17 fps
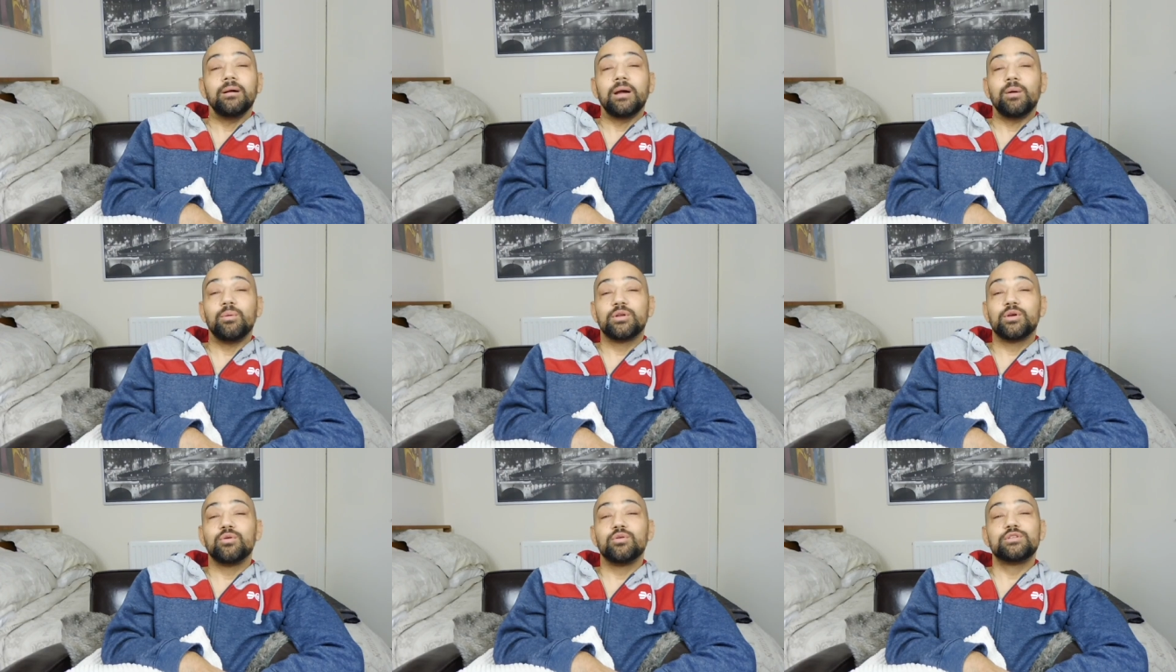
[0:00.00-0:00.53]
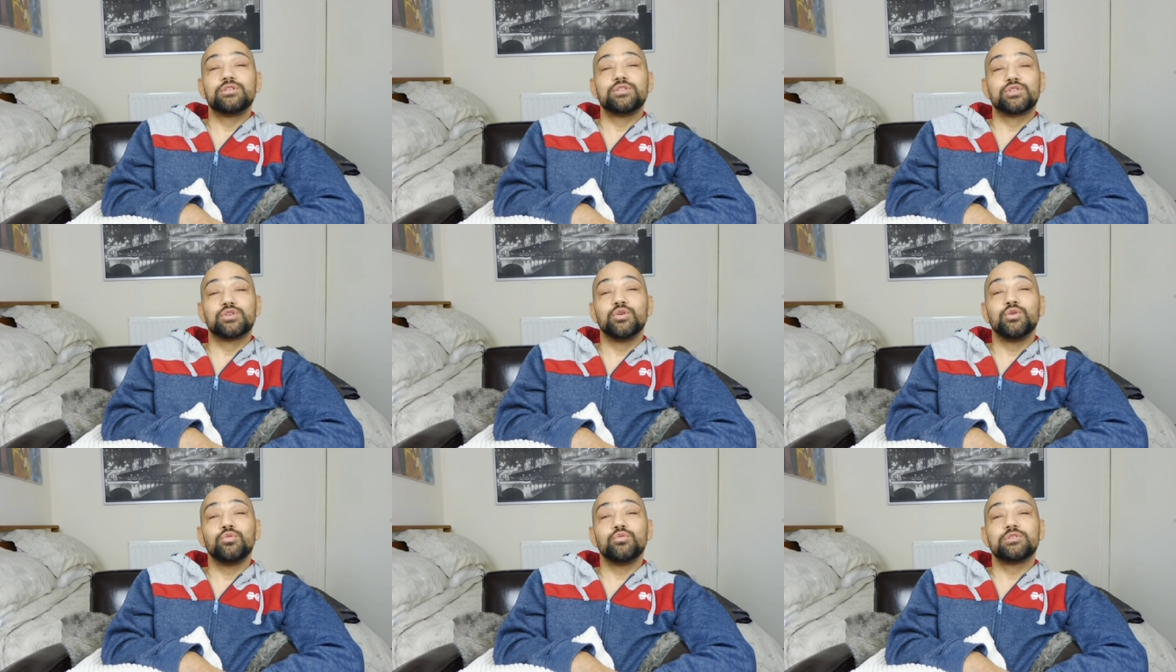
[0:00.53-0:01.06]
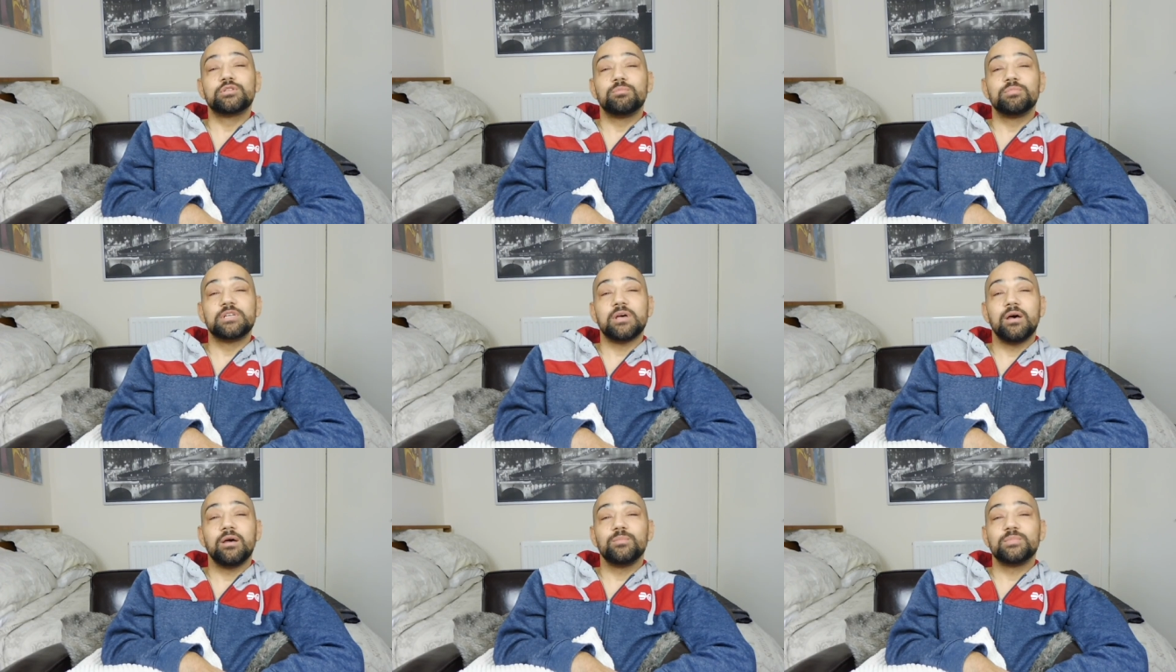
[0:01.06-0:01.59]
I would go to school
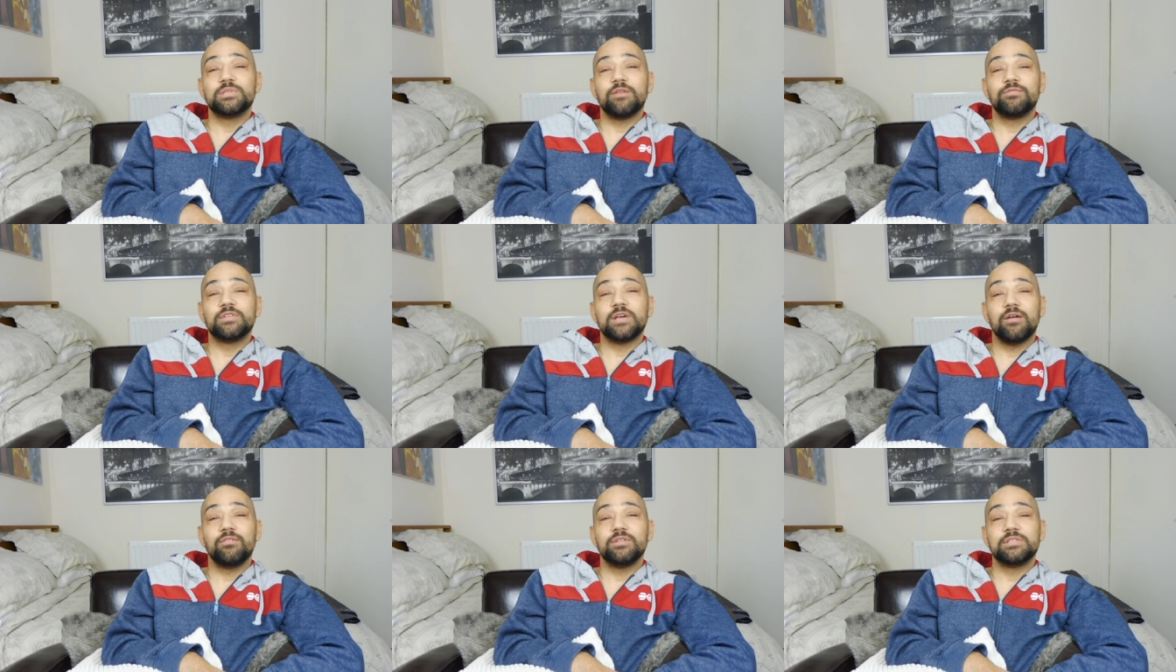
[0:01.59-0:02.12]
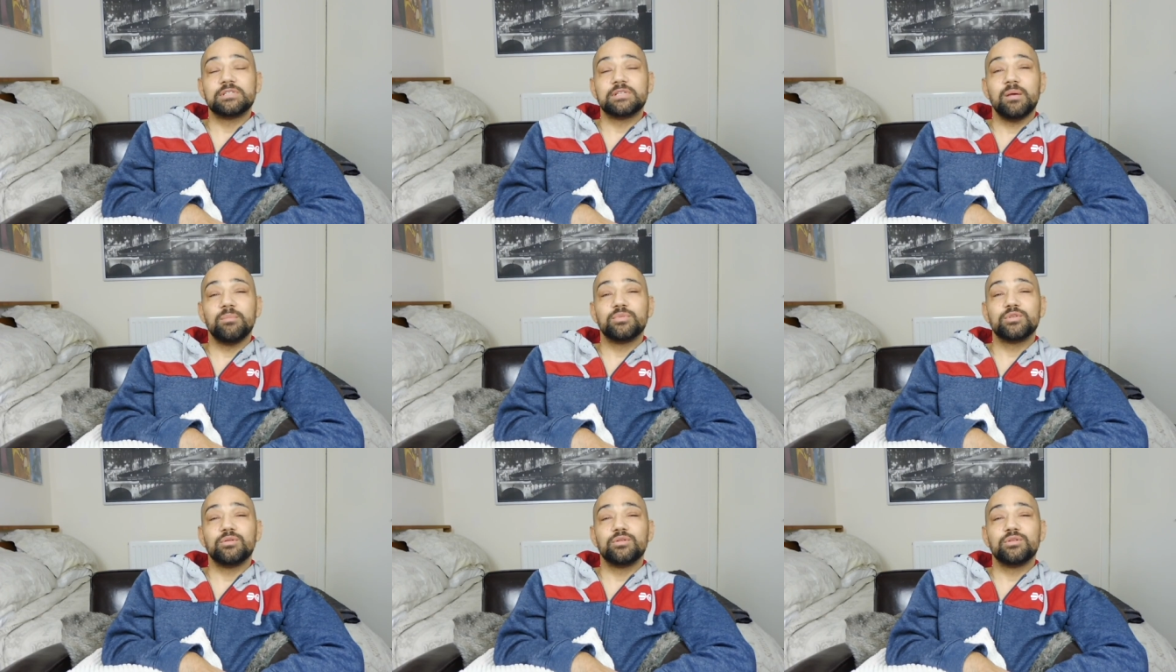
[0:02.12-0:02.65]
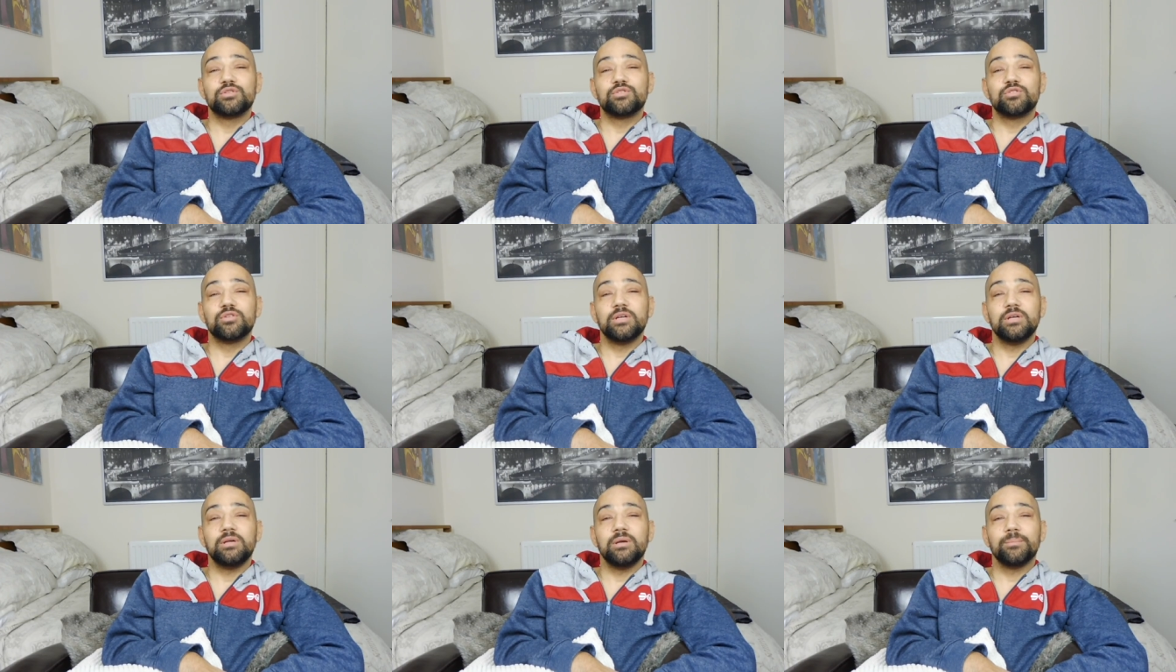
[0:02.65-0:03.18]
sometimes after having slept on the
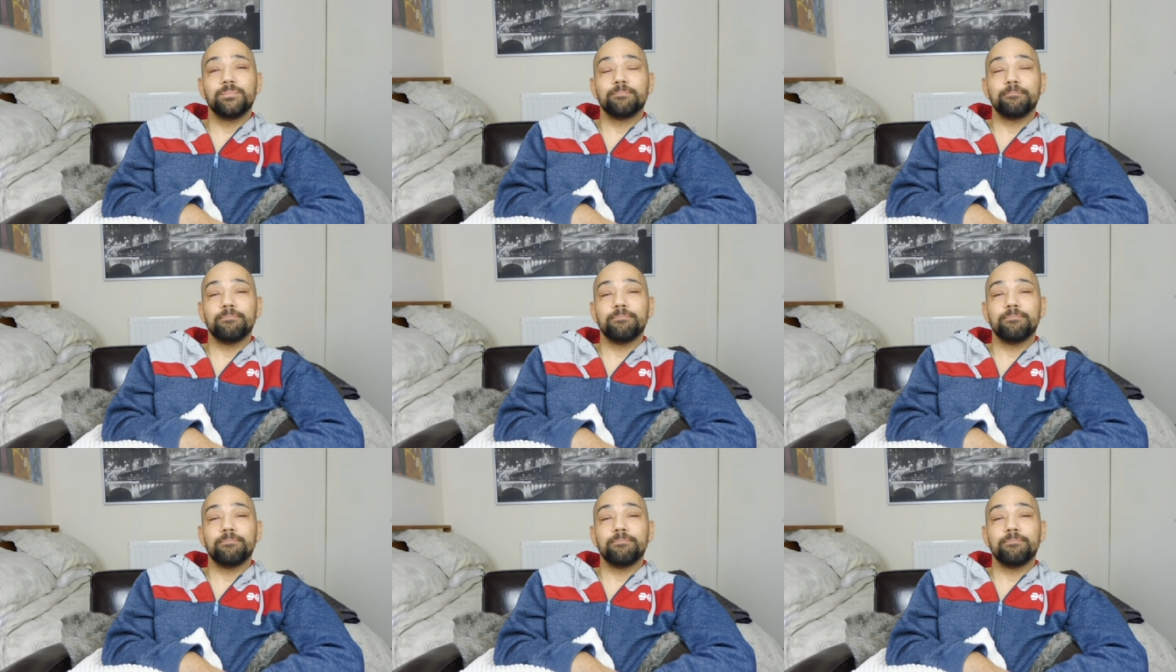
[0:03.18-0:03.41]
street,